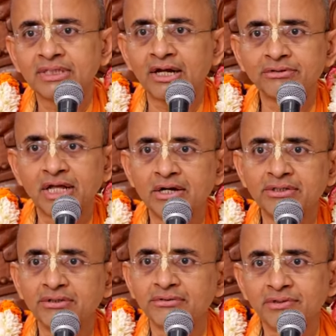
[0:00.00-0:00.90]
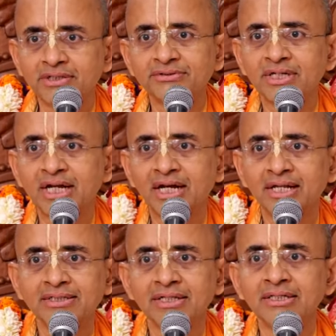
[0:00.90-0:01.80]
Thoroughly you have to wash your hand
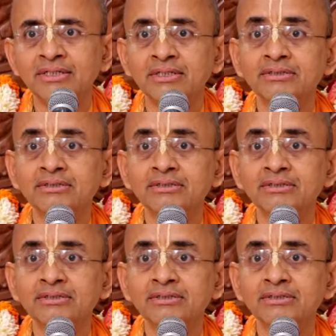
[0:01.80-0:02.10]
like that.